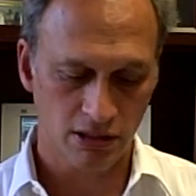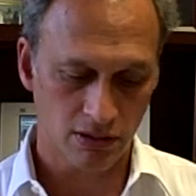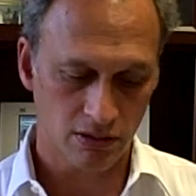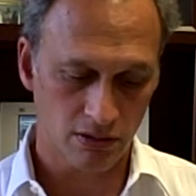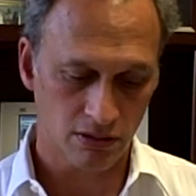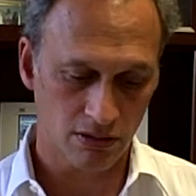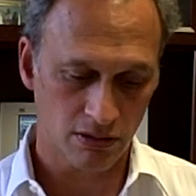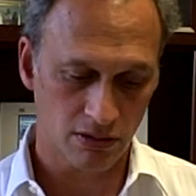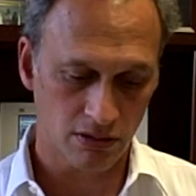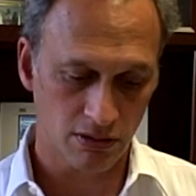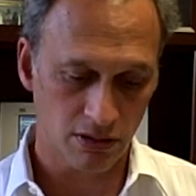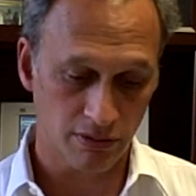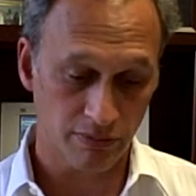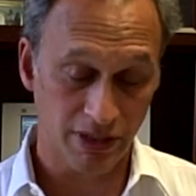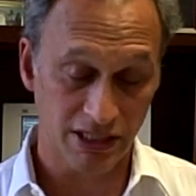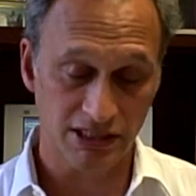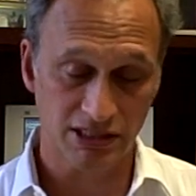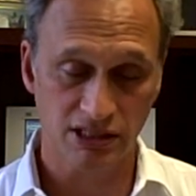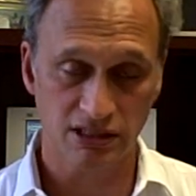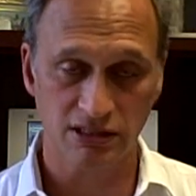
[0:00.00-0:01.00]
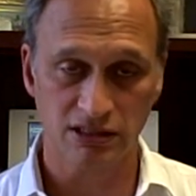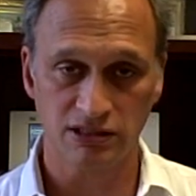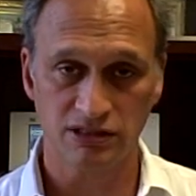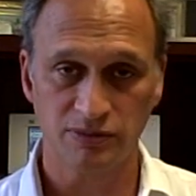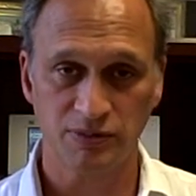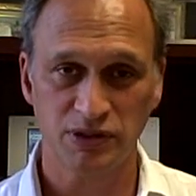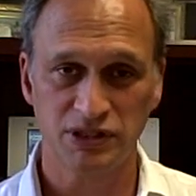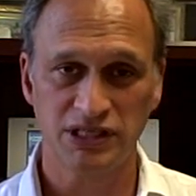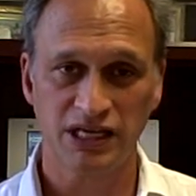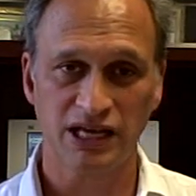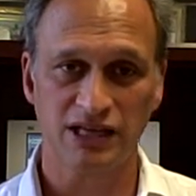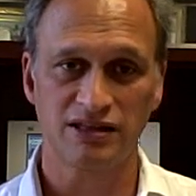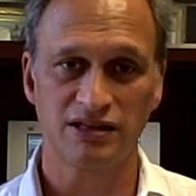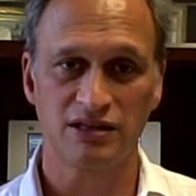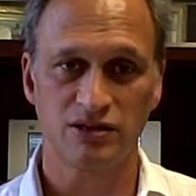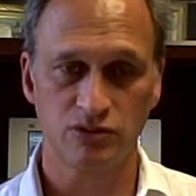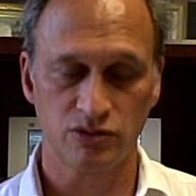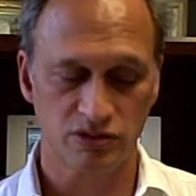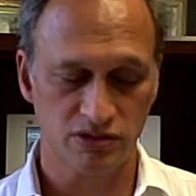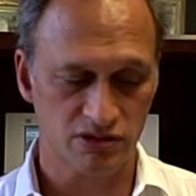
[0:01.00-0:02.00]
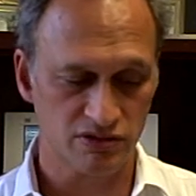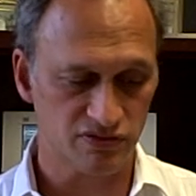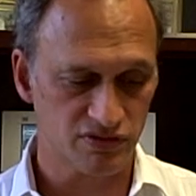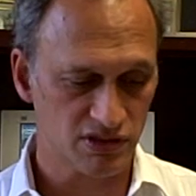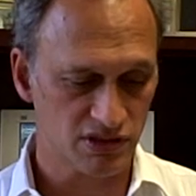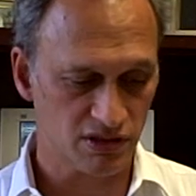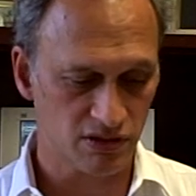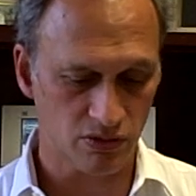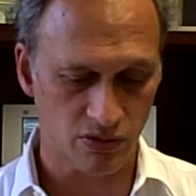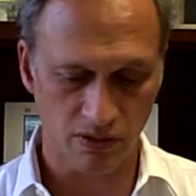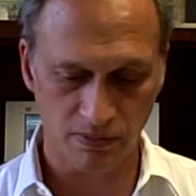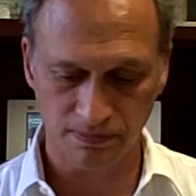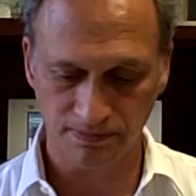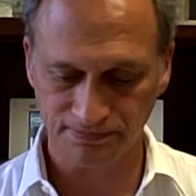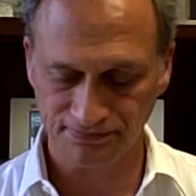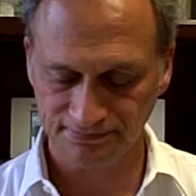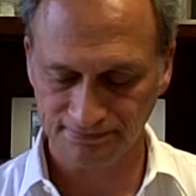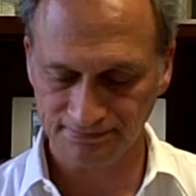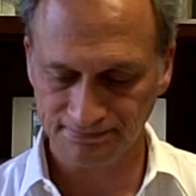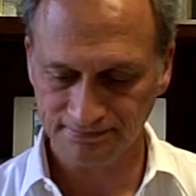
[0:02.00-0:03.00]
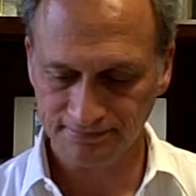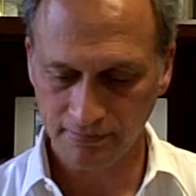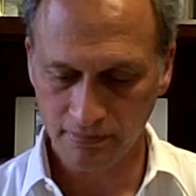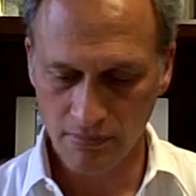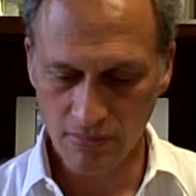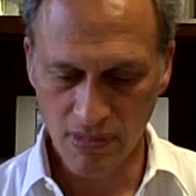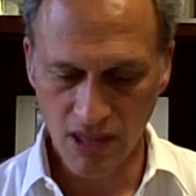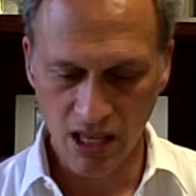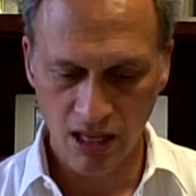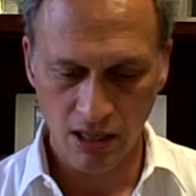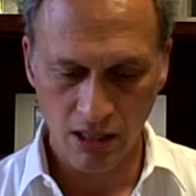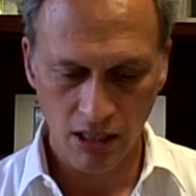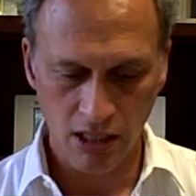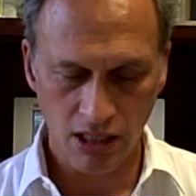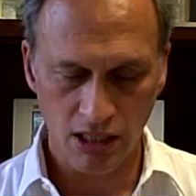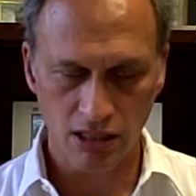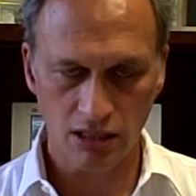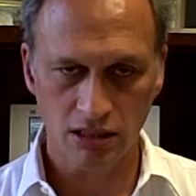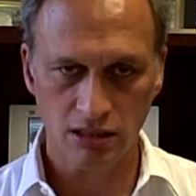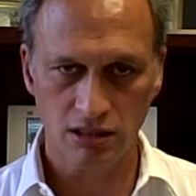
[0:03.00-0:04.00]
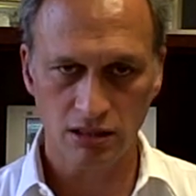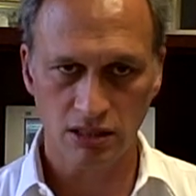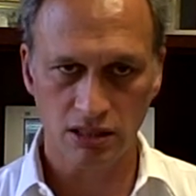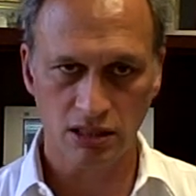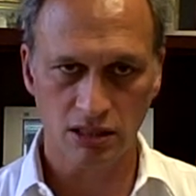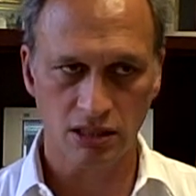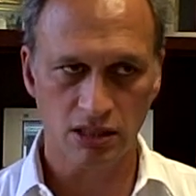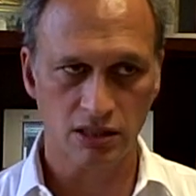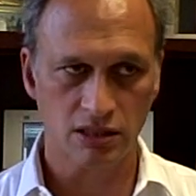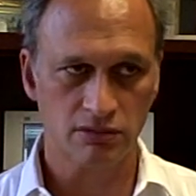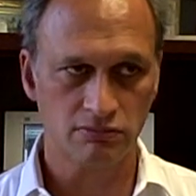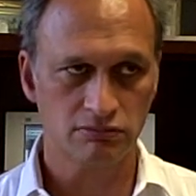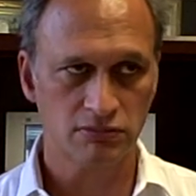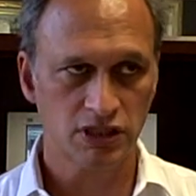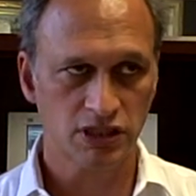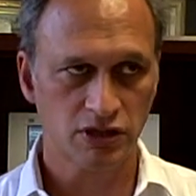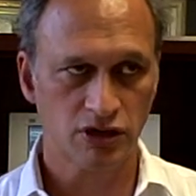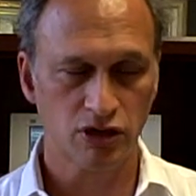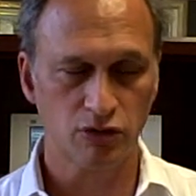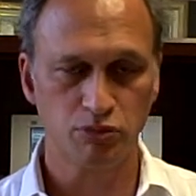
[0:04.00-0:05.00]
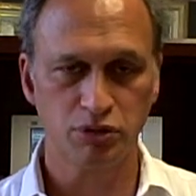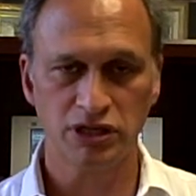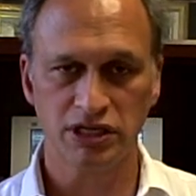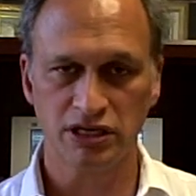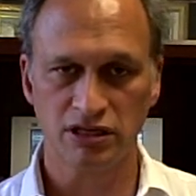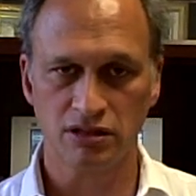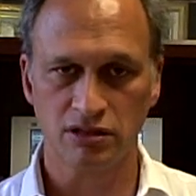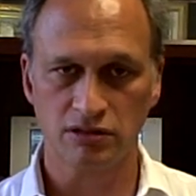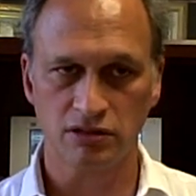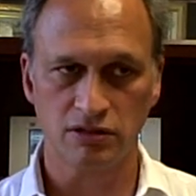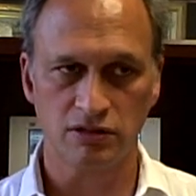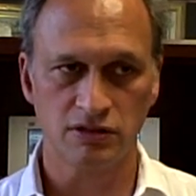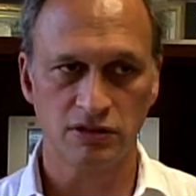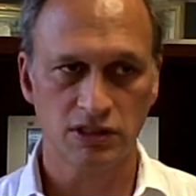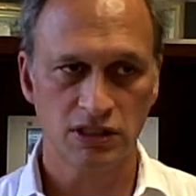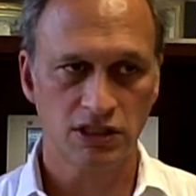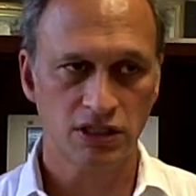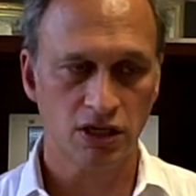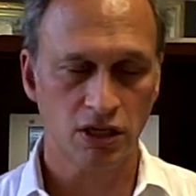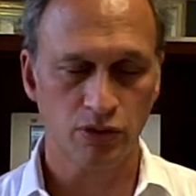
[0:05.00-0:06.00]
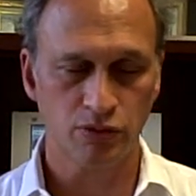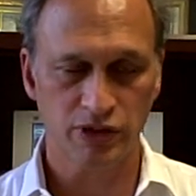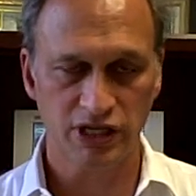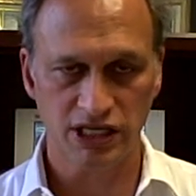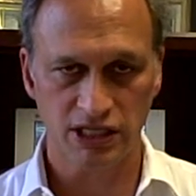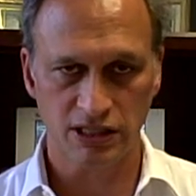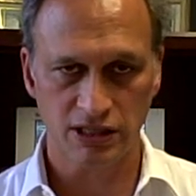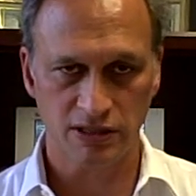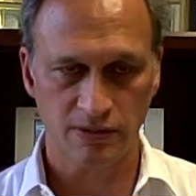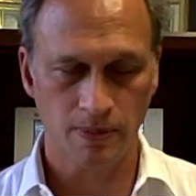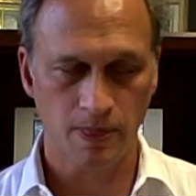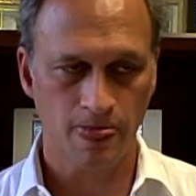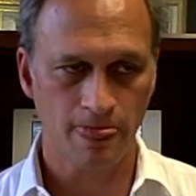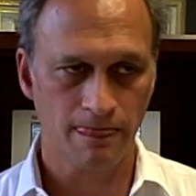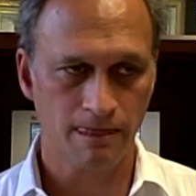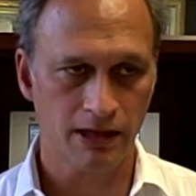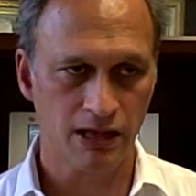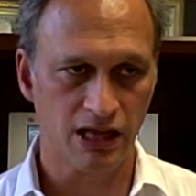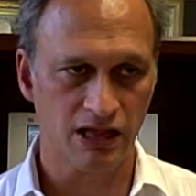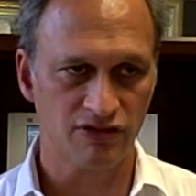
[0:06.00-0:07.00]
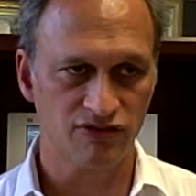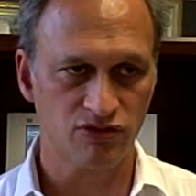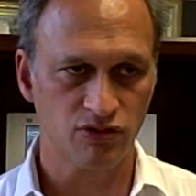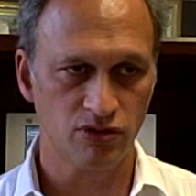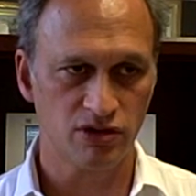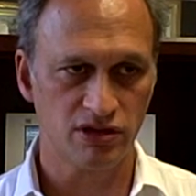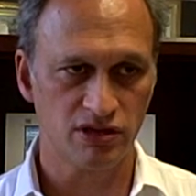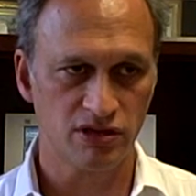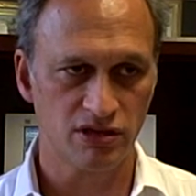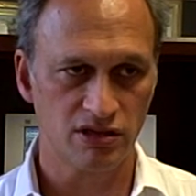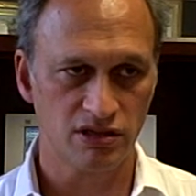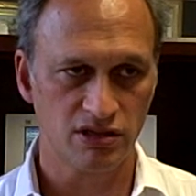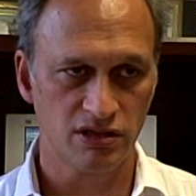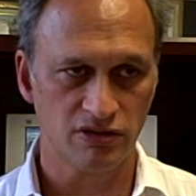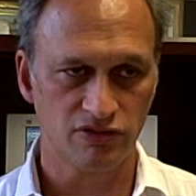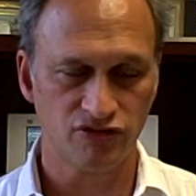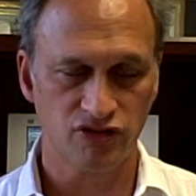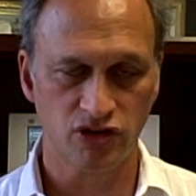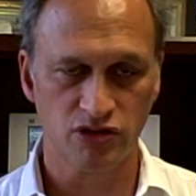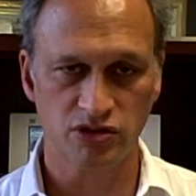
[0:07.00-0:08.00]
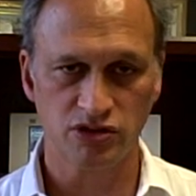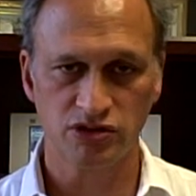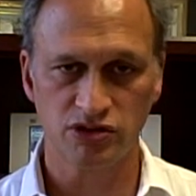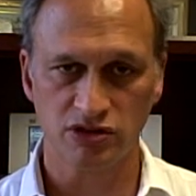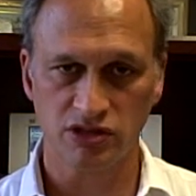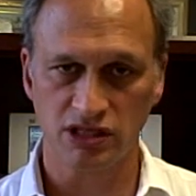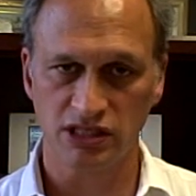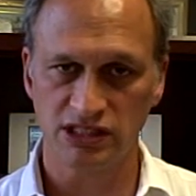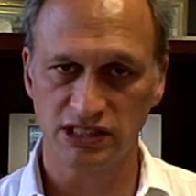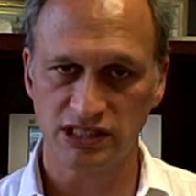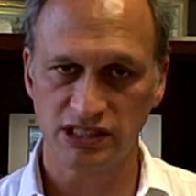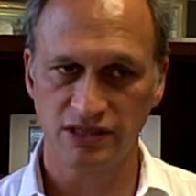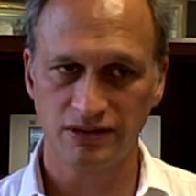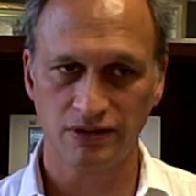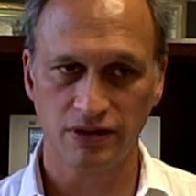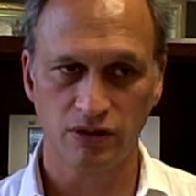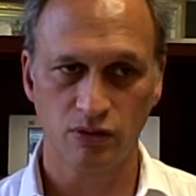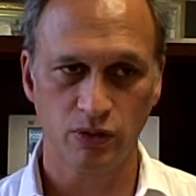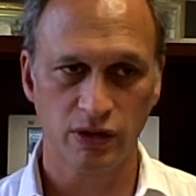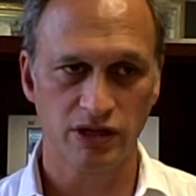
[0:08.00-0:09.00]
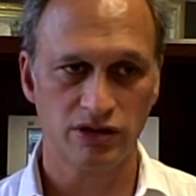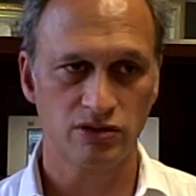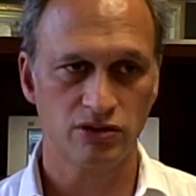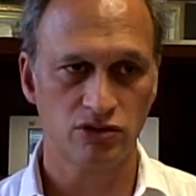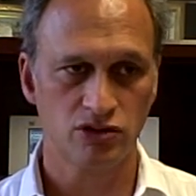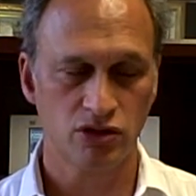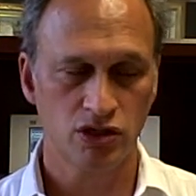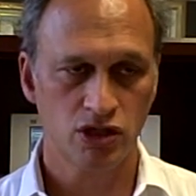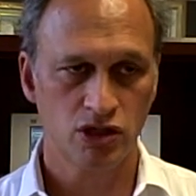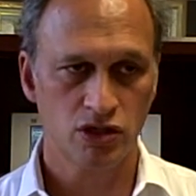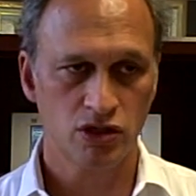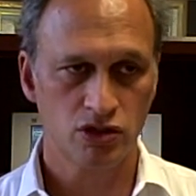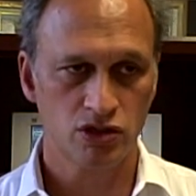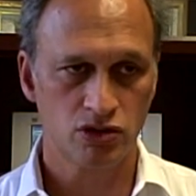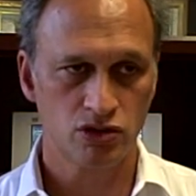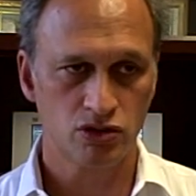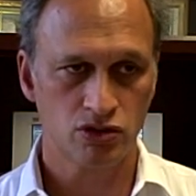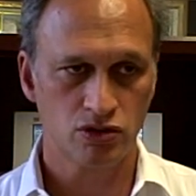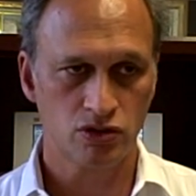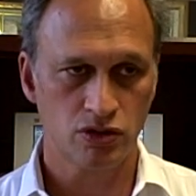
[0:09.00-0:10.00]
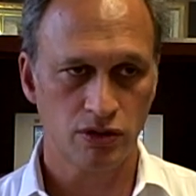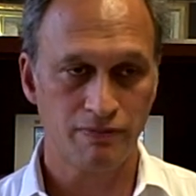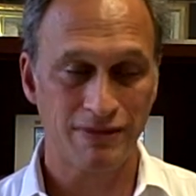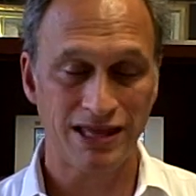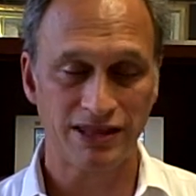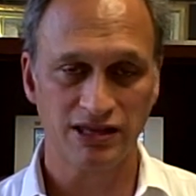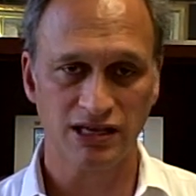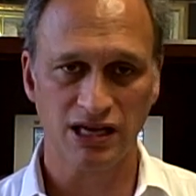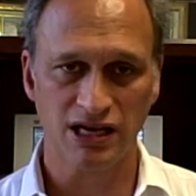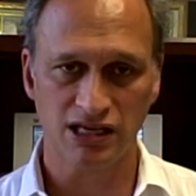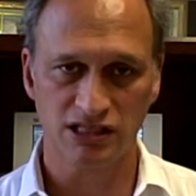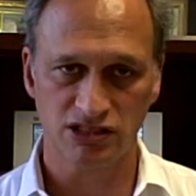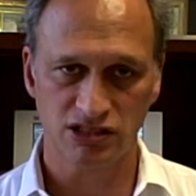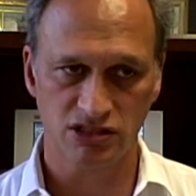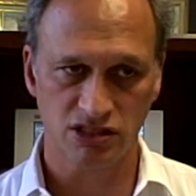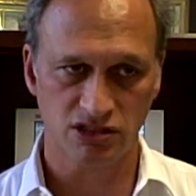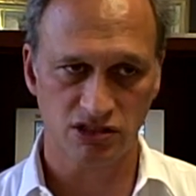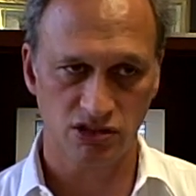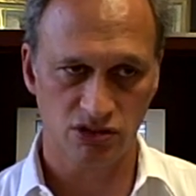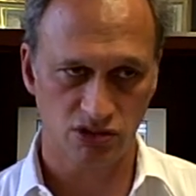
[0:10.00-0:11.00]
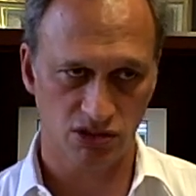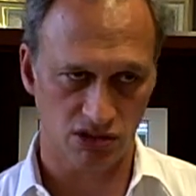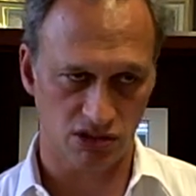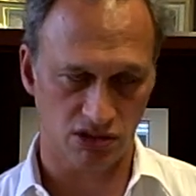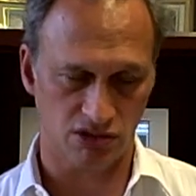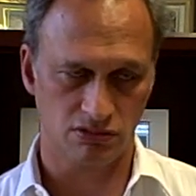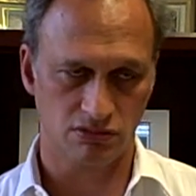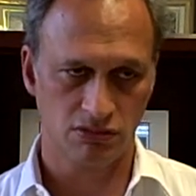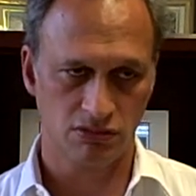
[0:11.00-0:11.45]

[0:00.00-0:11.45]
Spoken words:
or basically to protect the interests of children. In the current political arena, California voters are considering whether to amend the Constitution